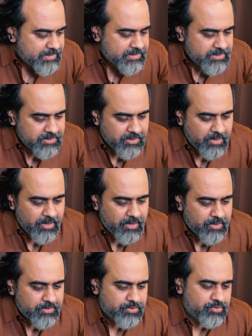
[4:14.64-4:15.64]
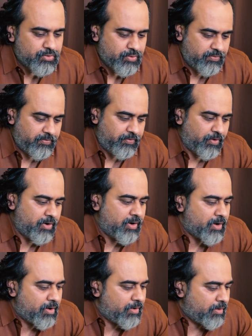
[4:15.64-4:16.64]
is so
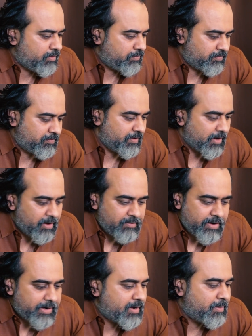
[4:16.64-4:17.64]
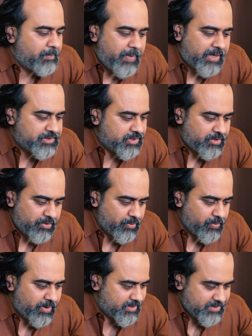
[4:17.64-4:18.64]
full of love and compassion
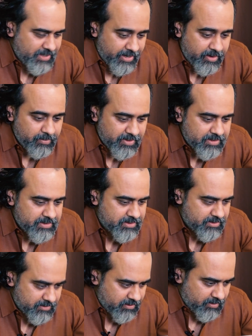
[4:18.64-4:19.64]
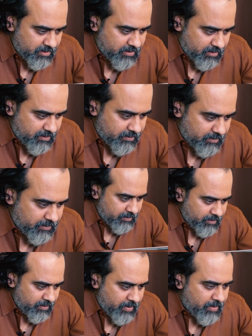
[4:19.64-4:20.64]
towards animals,
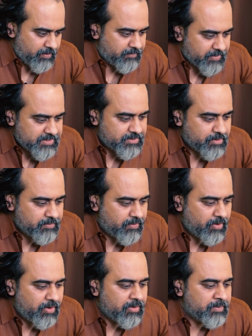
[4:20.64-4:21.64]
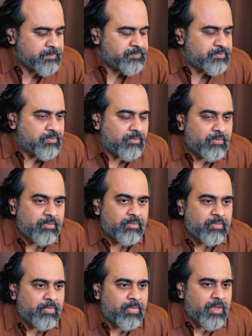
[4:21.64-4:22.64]
first of all,
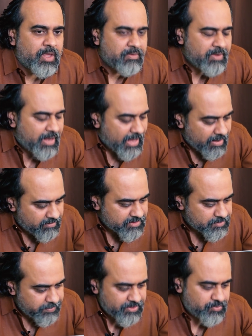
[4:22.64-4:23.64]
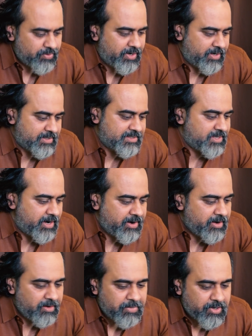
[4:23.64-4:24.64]
he will have a spiritual
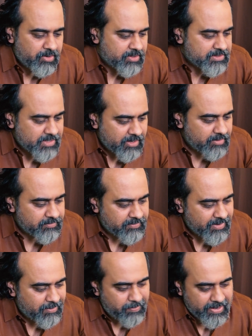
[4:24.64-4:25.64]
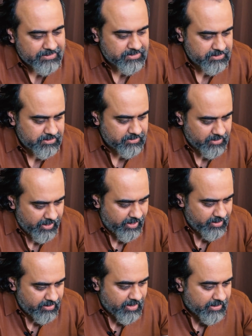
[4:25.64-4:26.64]
understanding, because love, compassion,
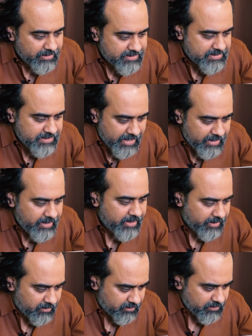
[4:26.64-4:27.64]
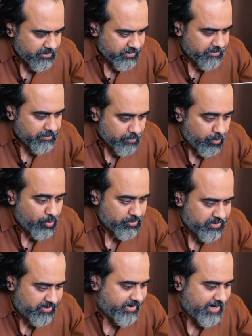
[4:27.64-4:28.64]
and understanding,
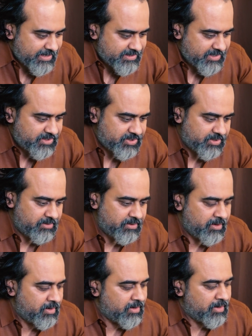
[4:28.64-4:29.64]
both realization,